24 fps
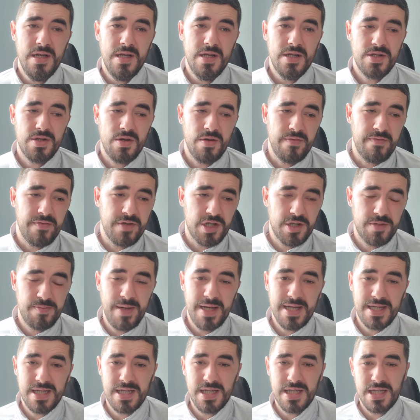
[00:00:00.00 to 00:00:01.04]
So
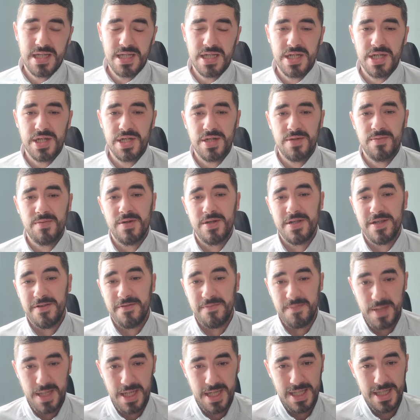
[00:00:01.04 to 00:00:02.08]
respect the decision what you've
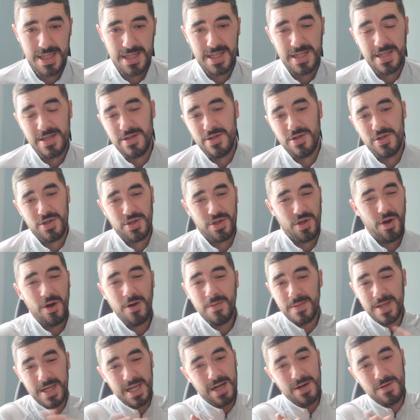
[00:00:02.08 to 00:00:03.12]
made and just
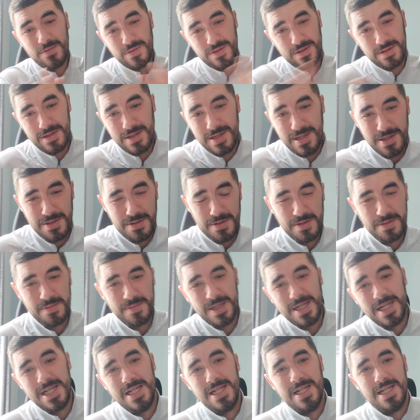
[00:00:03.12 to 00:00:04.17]
drop me out. Do you know what I
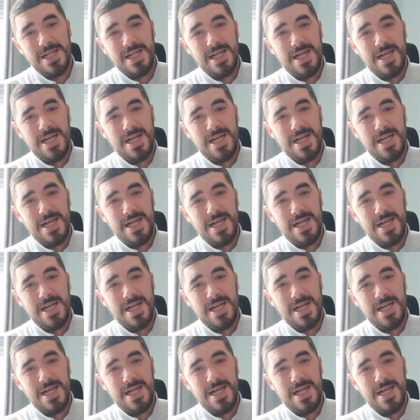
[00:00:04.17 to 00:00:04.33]
mean?